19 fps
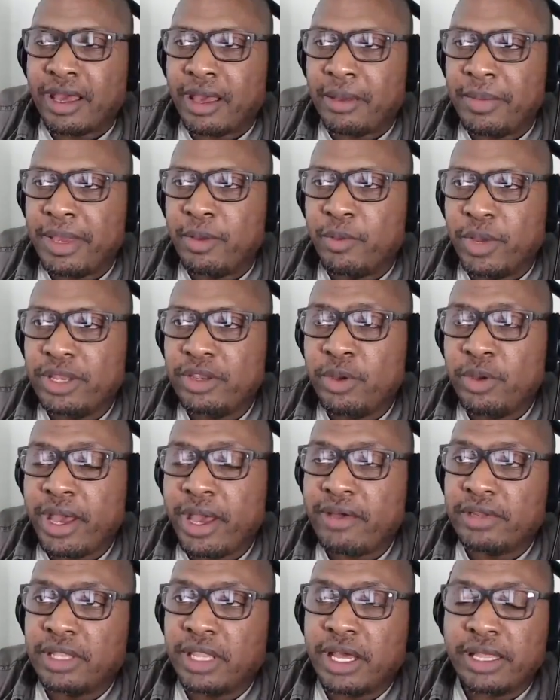mean, we do
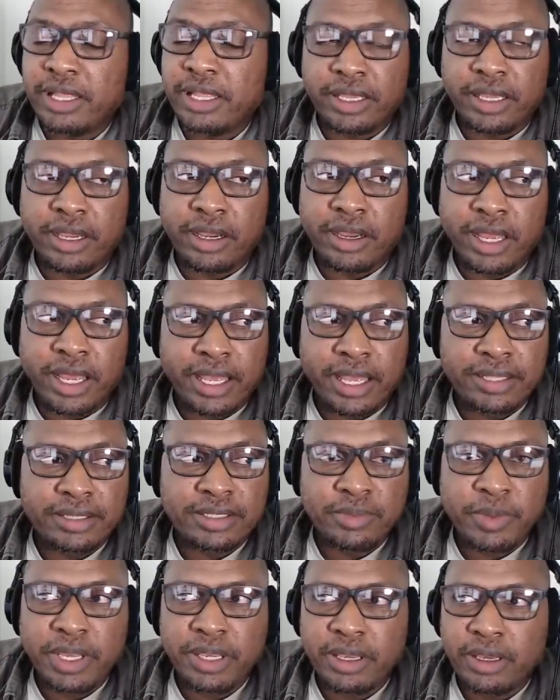have a lot there. And
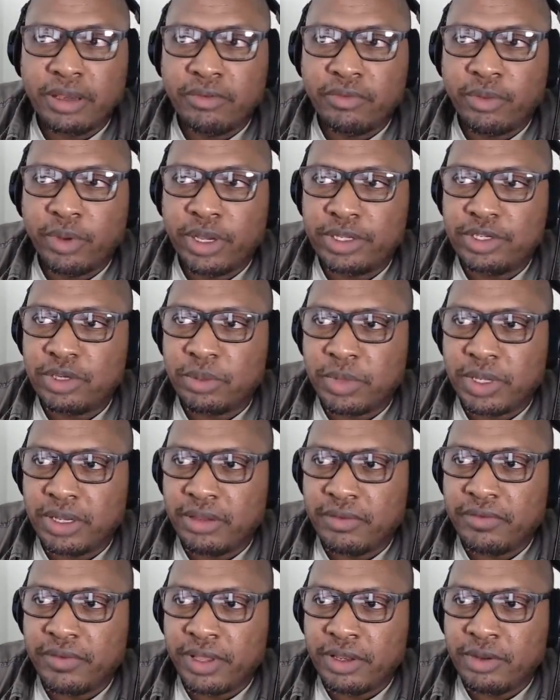speaking of which, I mean,
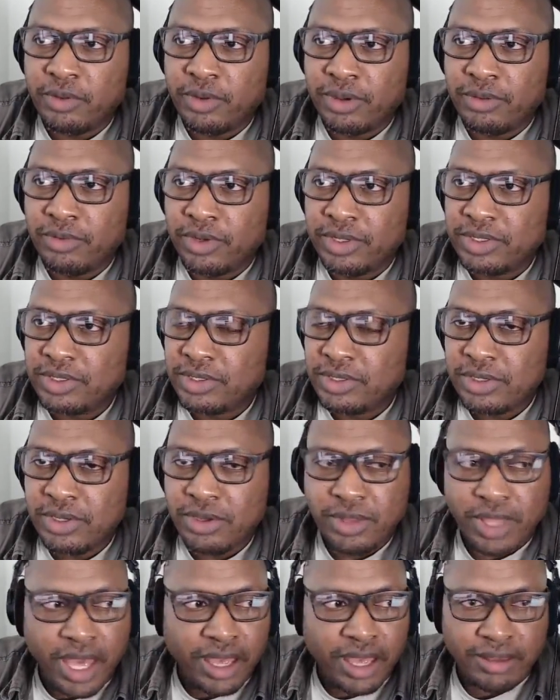if anyone wants to
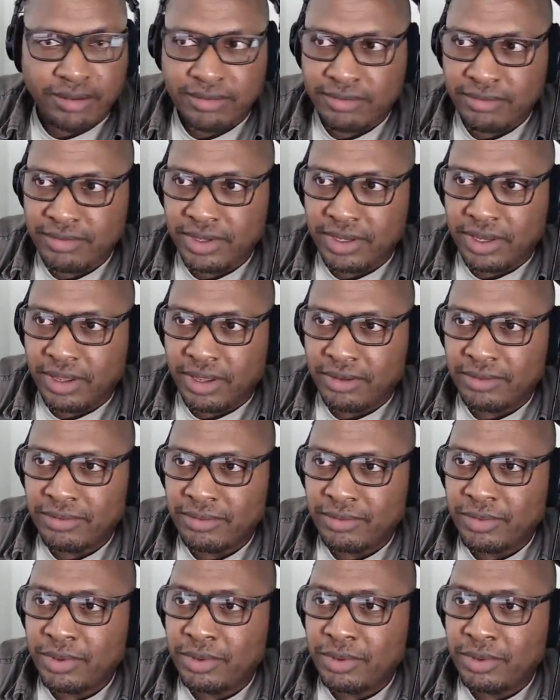do that, you know, we